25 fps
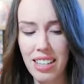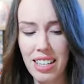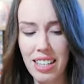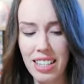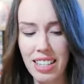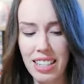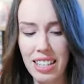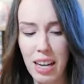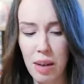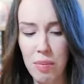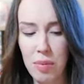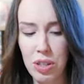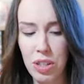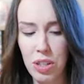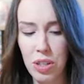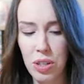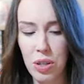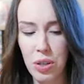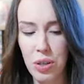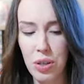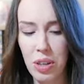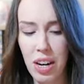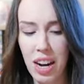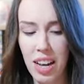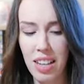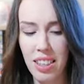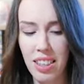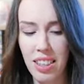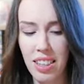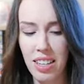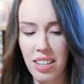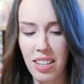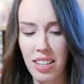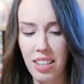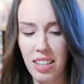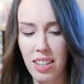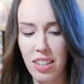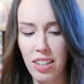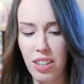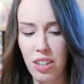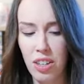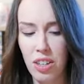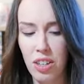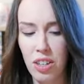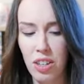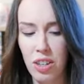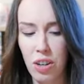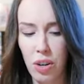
the Zamasu and the